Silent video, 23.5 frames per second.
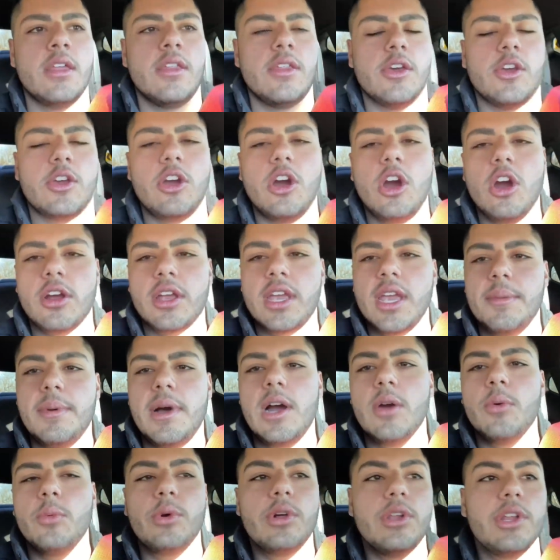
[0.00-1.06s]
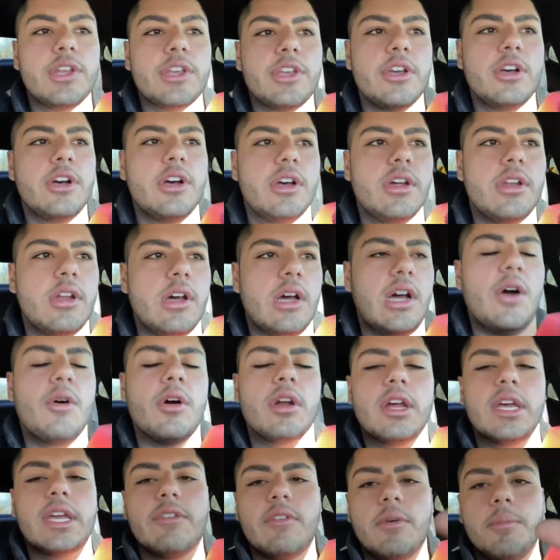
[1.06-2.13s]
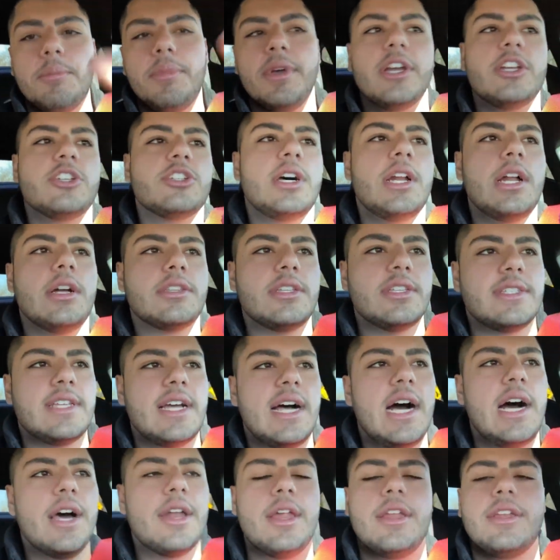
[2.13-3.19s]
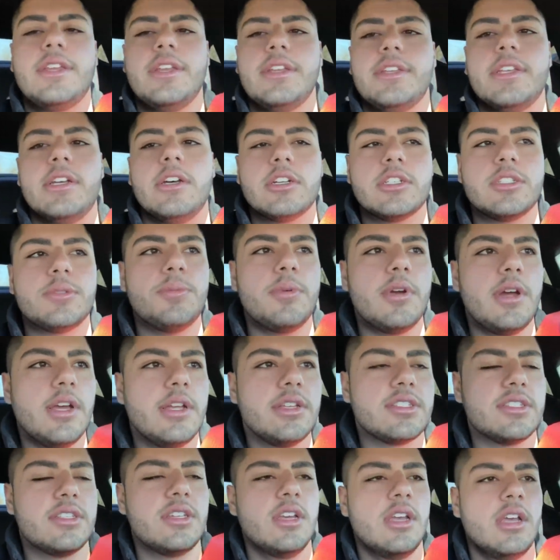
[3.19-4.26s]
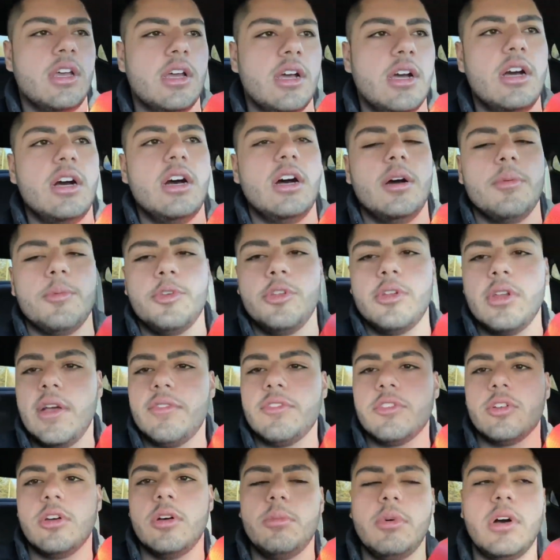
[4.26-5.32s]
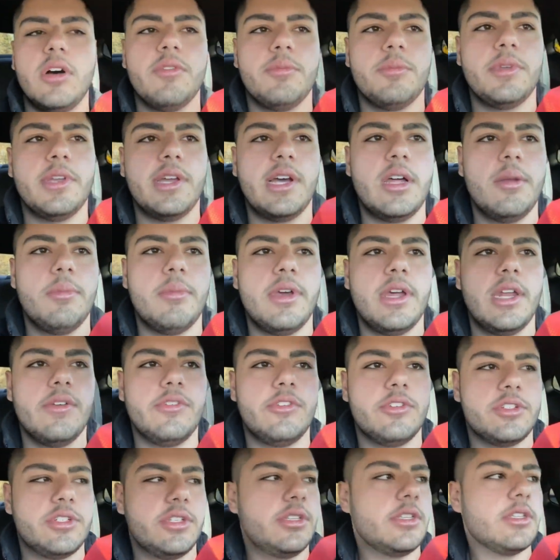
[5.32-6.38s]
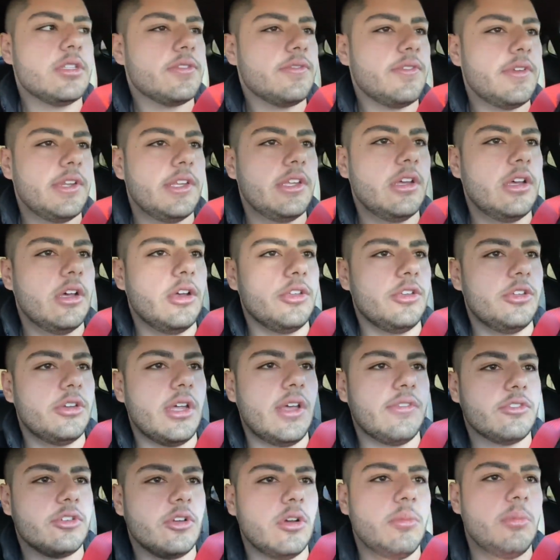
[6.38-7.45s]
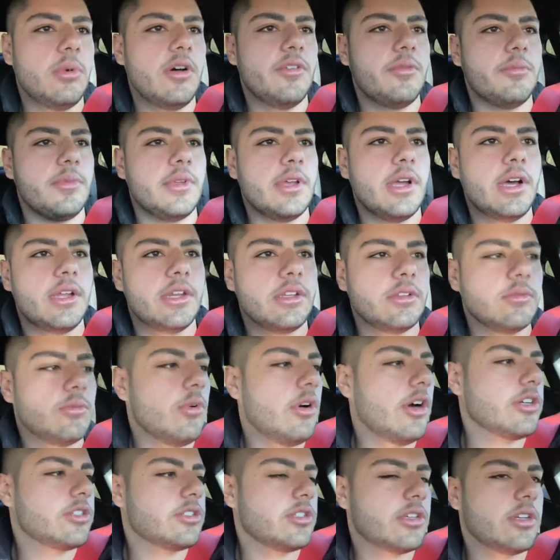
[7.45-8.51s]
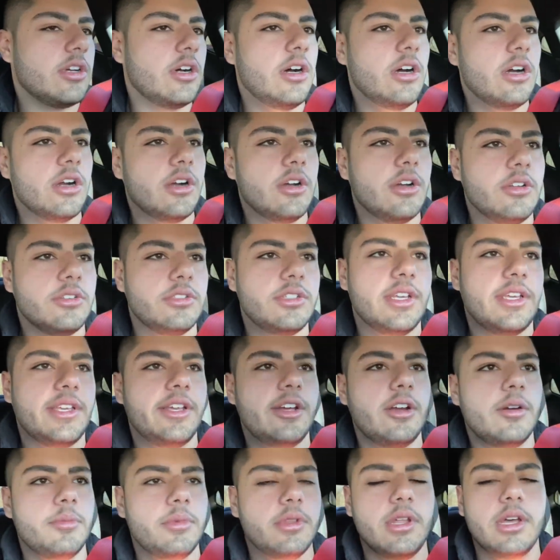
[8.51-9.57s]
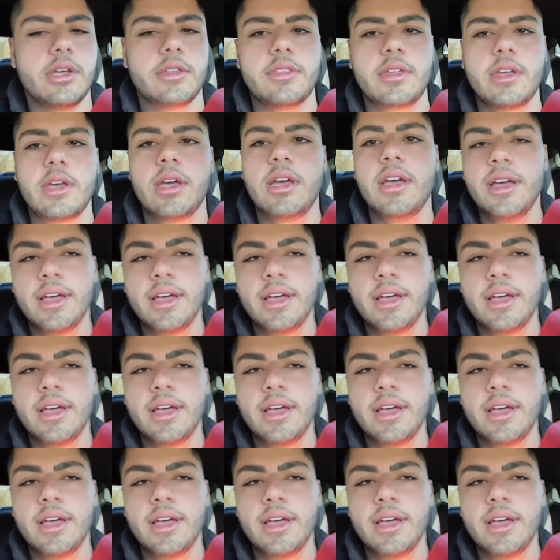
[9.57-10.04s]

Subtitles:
The car came out really good. I want to give a big shout out to Todd at Detail Express. You don't have to go above and beyond, man. If you're seeing this video, you don't have to go above and beyond and wash the car and take care of me like that.